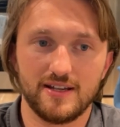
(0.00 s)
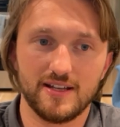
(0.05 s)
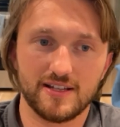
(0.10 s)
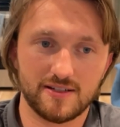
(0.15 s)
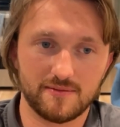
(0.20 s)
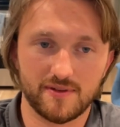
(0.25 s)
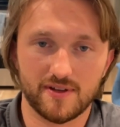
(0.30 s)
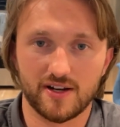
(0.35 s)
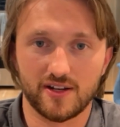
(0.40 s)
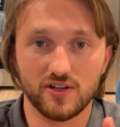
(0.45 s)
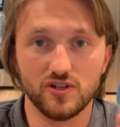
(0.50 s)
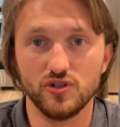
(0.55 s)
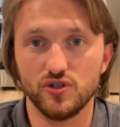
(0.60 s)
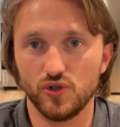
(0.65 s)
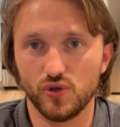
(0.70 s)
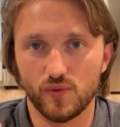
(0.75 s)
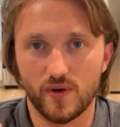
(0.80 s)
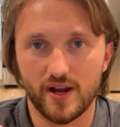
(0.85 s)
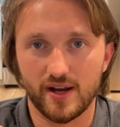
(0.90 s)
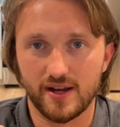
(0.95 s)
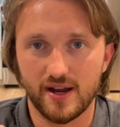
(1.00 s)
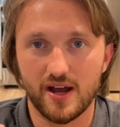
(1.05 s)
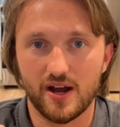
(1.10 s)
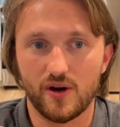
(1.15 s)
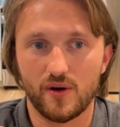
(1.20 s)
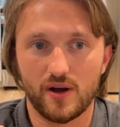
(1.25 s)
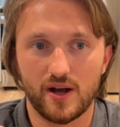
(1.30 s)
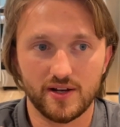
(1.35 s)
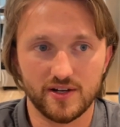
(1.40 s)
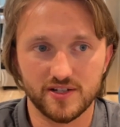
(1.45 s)
it's something that I can do right
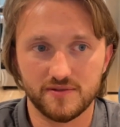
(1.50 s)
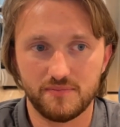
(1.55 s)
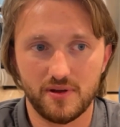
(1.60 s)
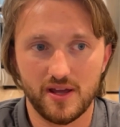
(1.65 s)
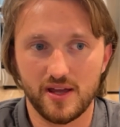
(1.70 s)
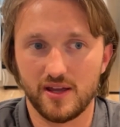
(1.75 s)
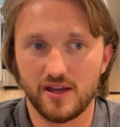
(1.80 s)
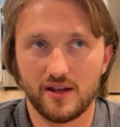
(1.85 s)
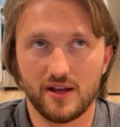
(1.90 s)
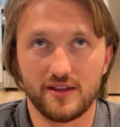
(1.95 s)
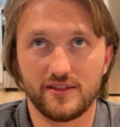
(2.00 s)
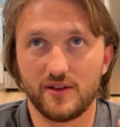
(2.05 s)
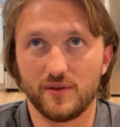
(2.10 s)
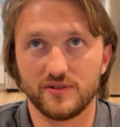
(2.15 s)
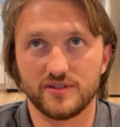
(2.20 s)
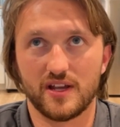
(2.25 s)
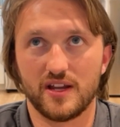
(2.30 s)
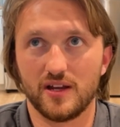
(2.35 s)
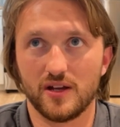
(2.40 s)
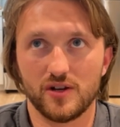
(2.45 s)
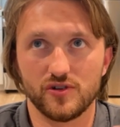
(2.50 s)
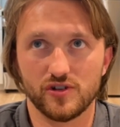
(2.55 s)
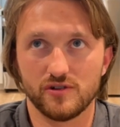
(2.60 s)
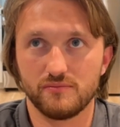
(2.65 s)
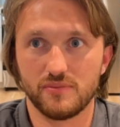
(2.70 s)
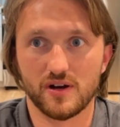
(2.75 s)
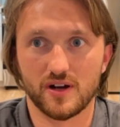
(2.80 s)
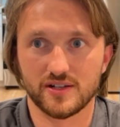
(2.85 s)
now. I just pay, I think it was $800.